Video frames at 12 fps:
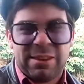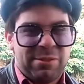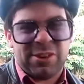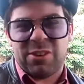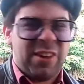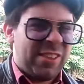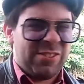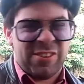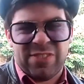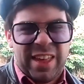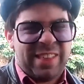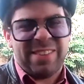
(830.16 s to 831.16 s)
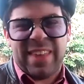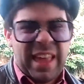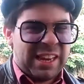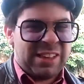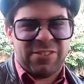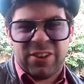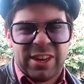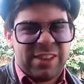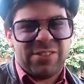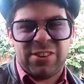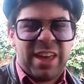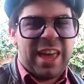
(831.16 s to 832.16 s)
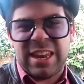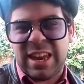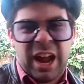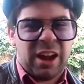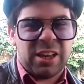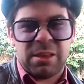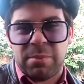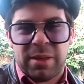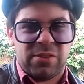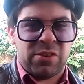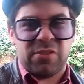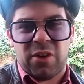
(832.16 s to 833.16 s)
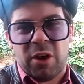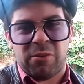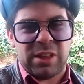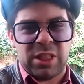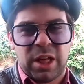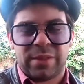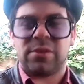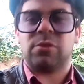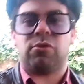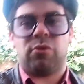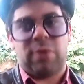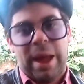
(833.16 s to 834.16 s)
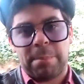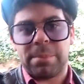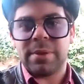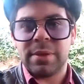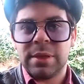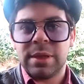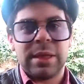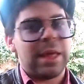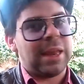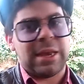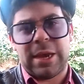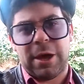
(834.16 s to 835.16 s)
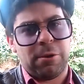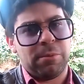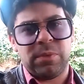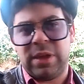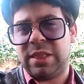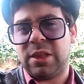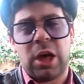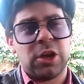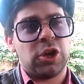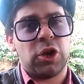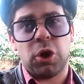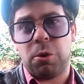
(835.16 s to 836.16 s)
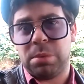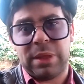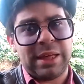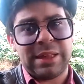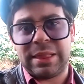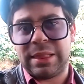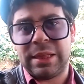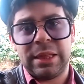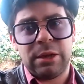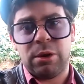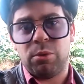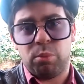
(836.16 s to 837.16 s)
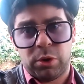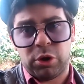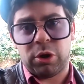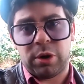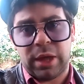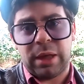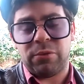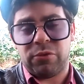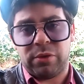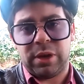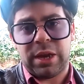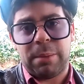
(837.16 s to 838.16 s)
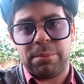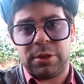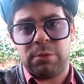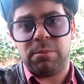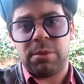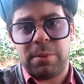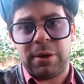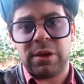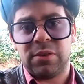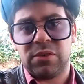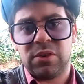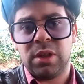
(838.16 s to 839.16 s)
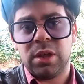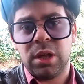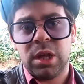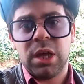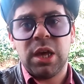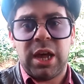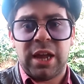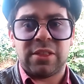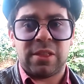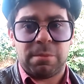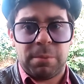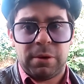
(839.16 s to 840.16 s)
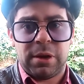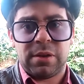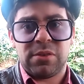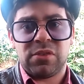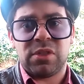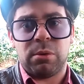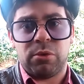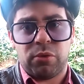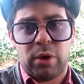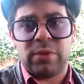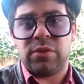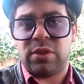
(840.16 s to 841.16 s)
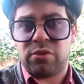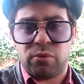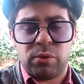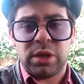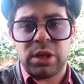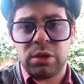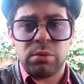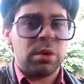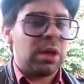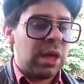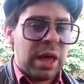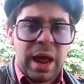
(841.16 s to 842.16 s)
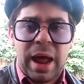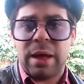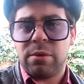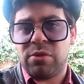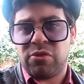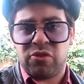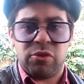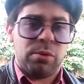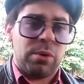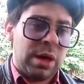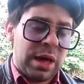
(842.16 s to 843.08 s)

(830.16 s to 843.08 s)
and we don't want to offend anyone. If you get in an argument, you've already lost. Crap. No, it's got no place when you're encountering an Absalom spirit. It's a spirit that will try to destroy you, oust you,